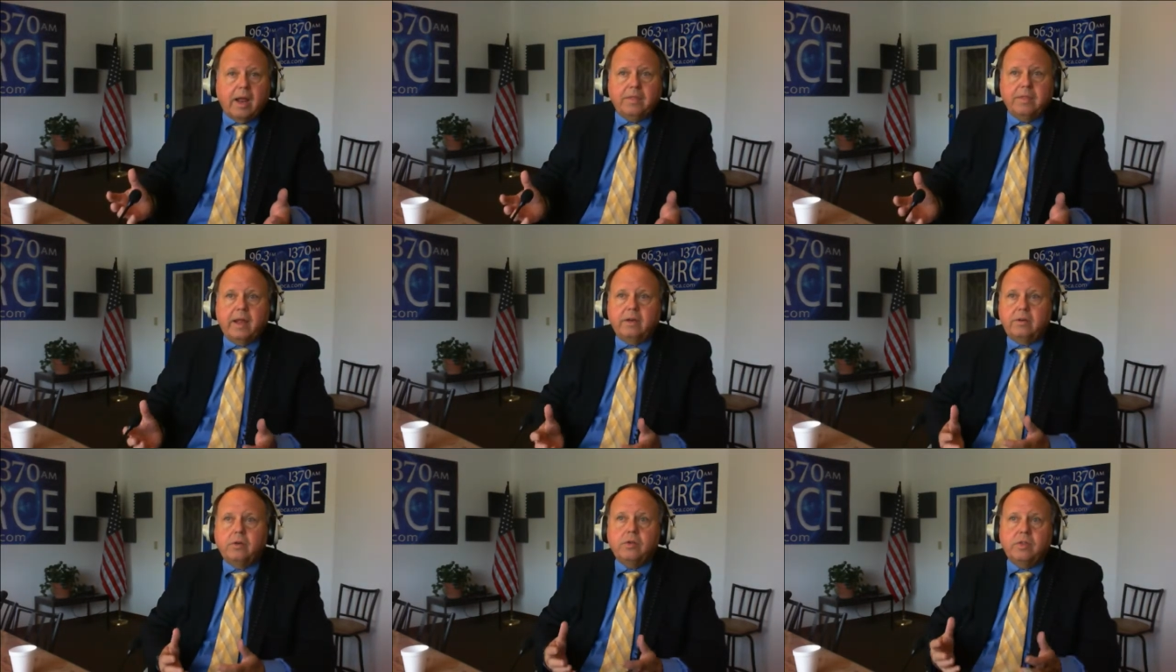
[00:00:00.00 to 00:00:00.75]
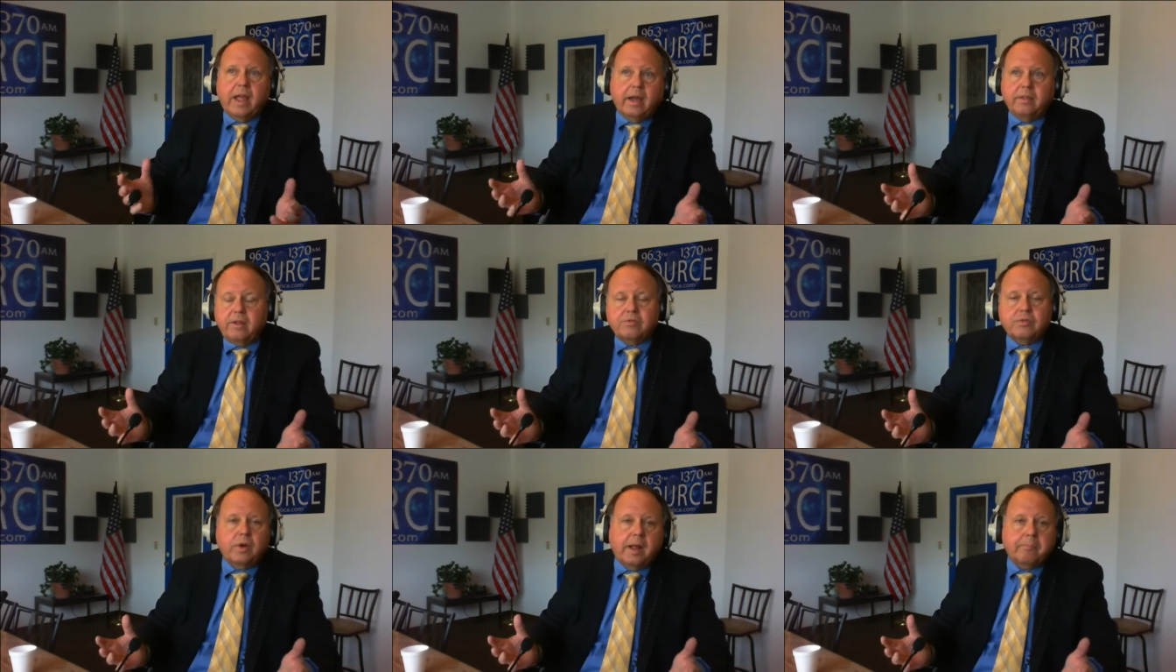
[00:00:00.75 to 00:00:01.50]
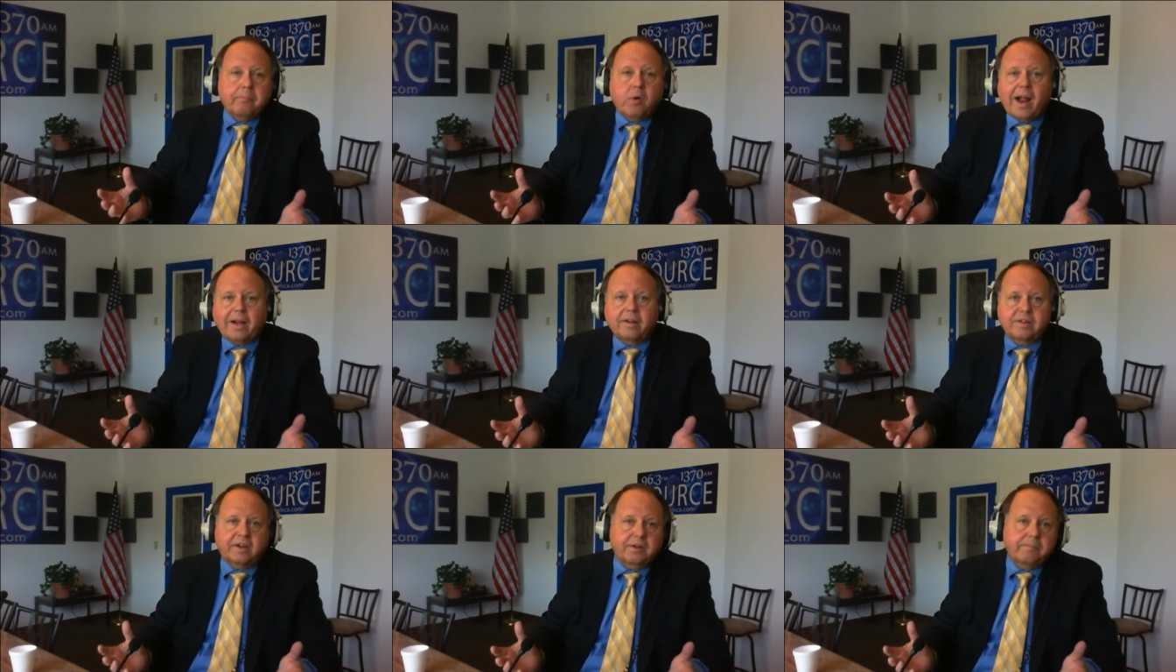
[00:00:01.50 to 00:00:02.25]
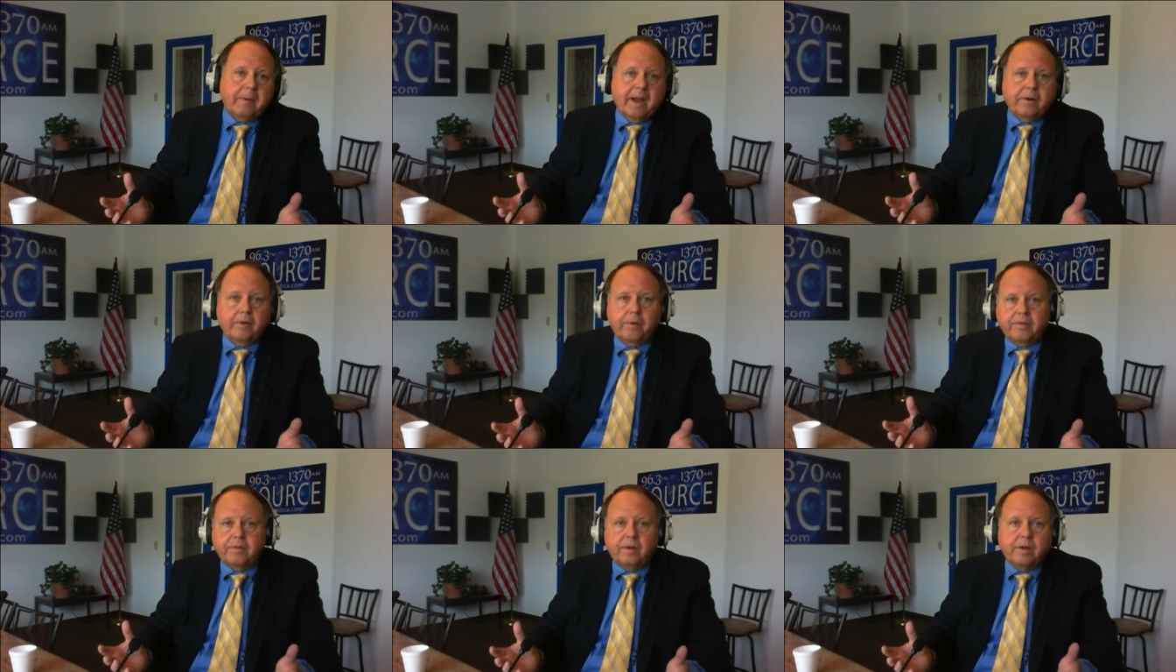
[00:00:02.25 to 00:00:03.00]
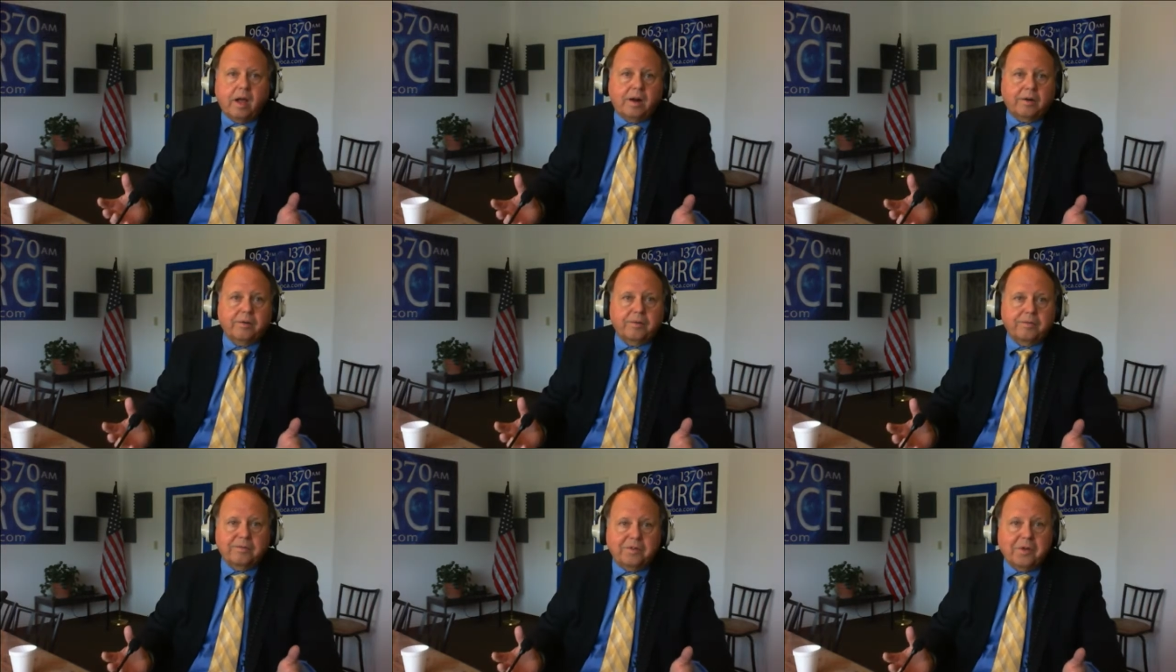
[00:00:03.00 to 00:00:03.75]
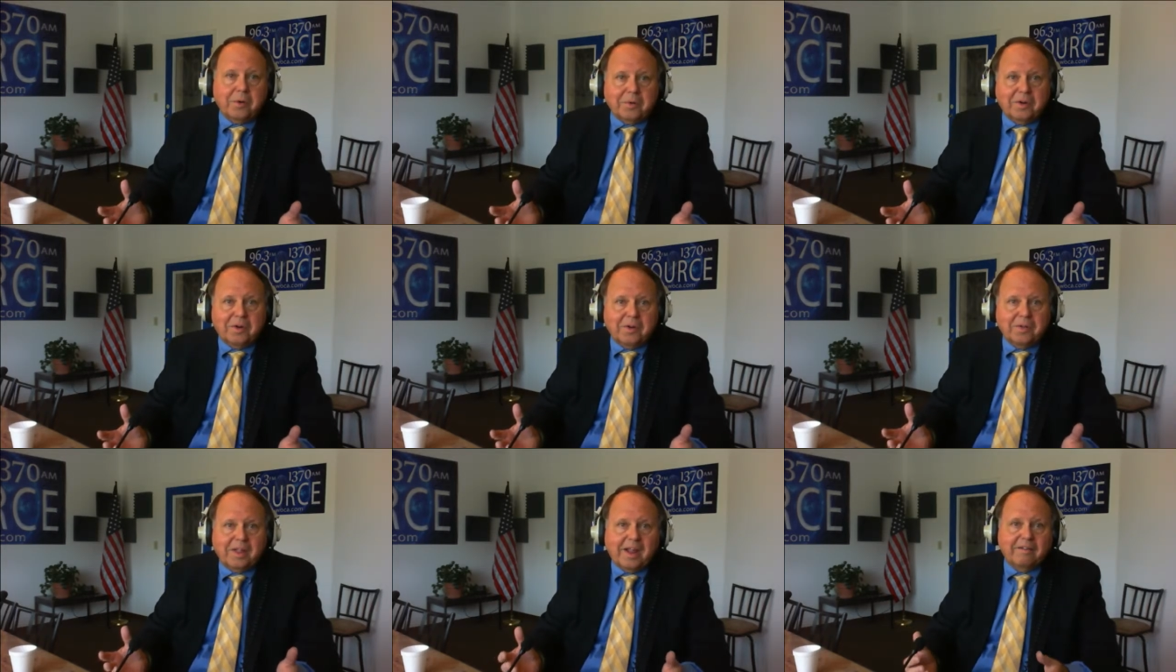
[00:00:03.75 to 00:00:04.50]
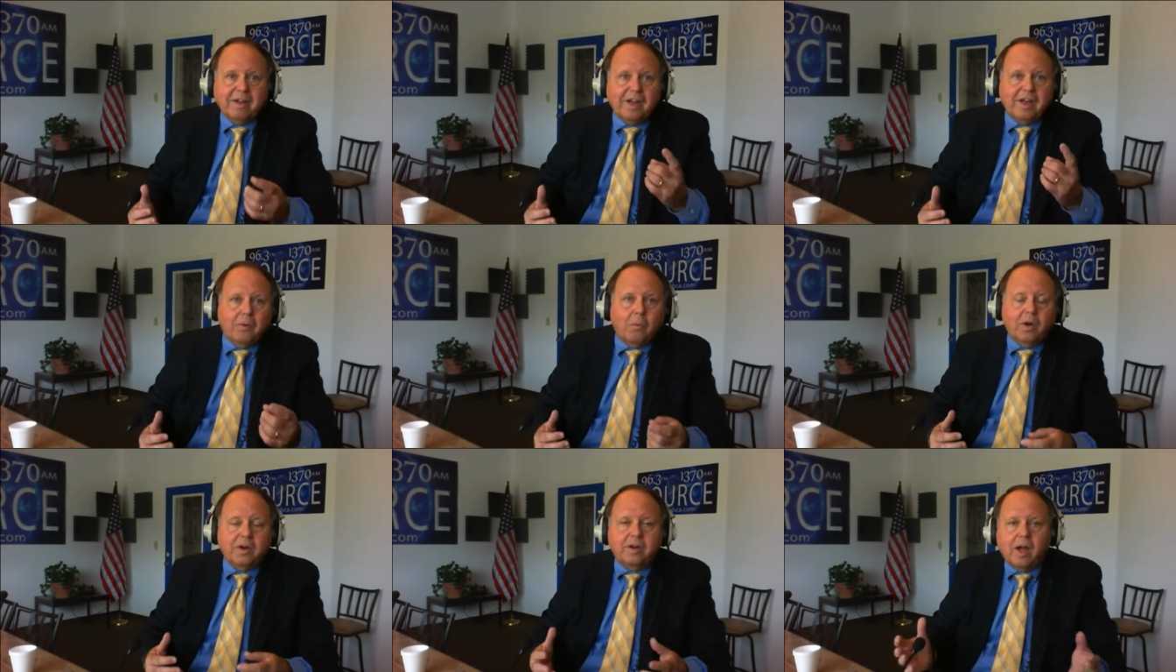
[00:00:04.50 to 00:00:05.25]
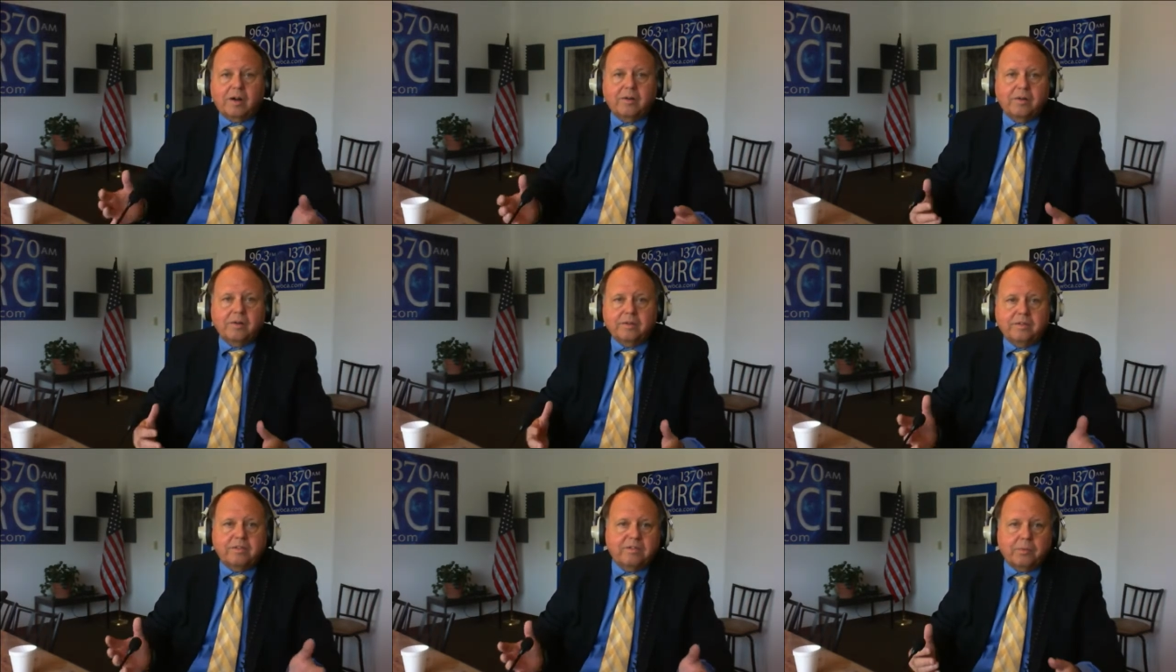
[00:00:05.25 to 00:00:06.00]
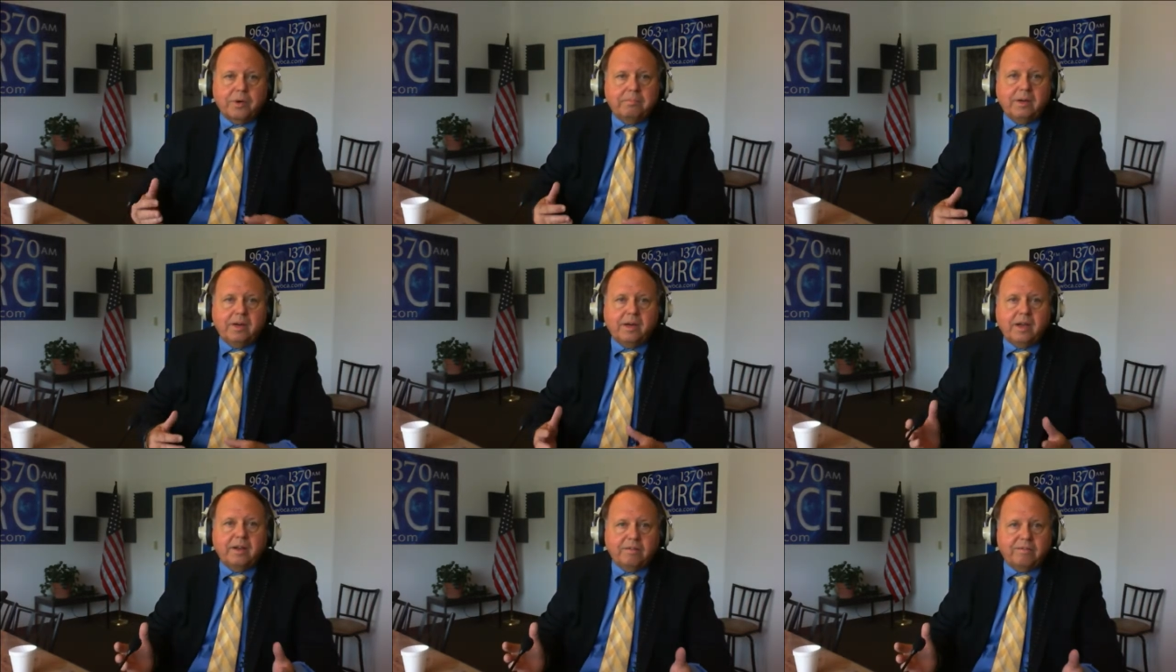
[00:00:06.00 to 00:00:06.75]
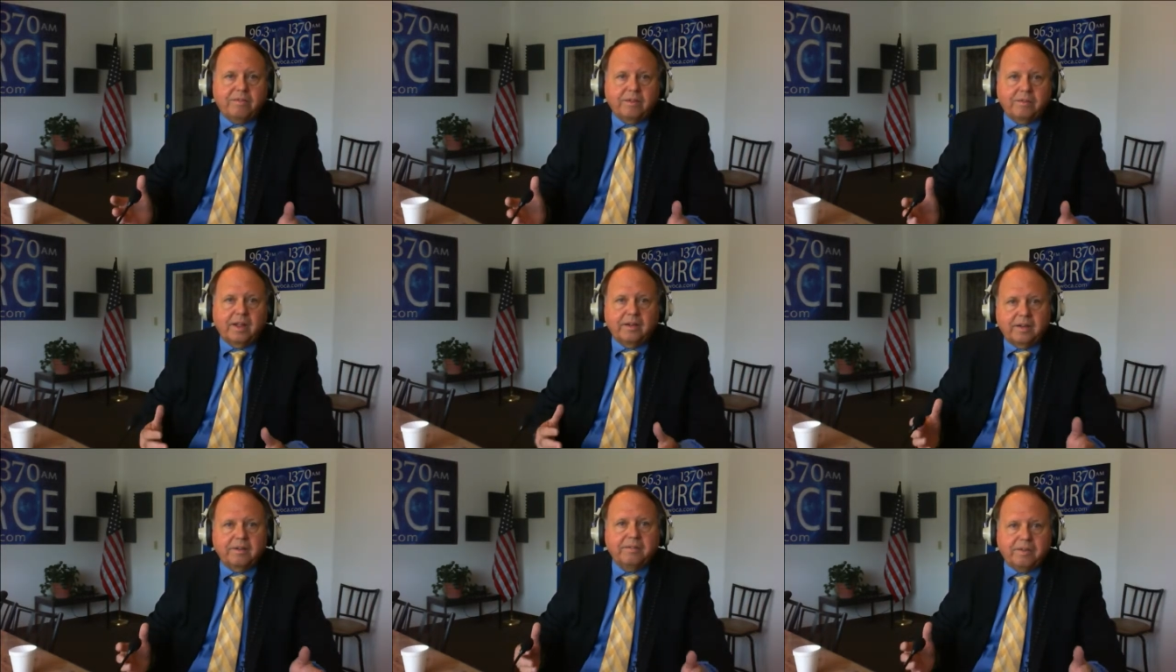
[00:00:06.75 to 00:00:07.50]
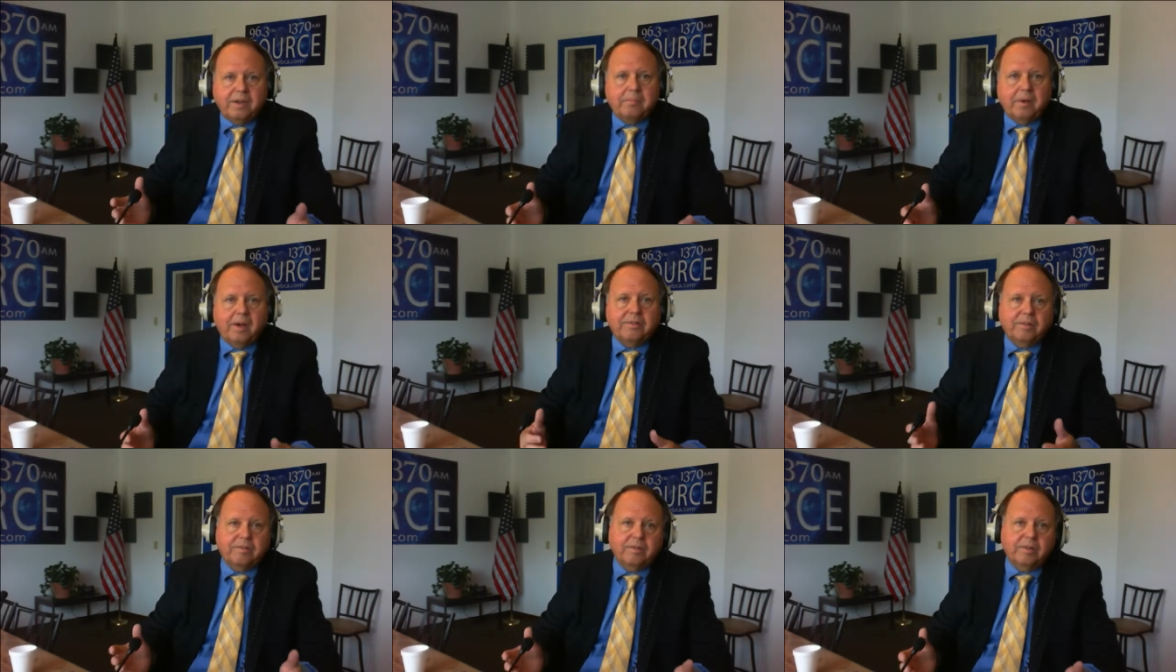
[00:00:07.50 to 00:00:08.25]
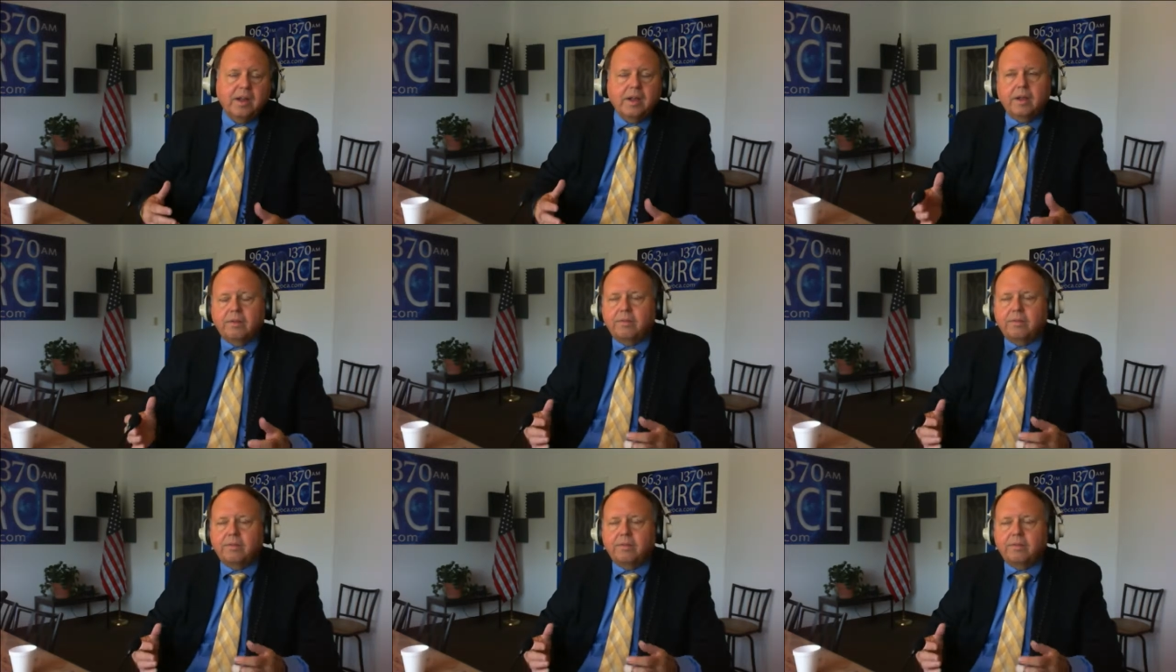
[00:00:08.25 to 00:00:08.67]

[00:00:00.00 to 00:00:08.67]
and they do that. These are like practice expanders that doctors do. You know, they have one doctor and three PAs that, that can see right, patients and right.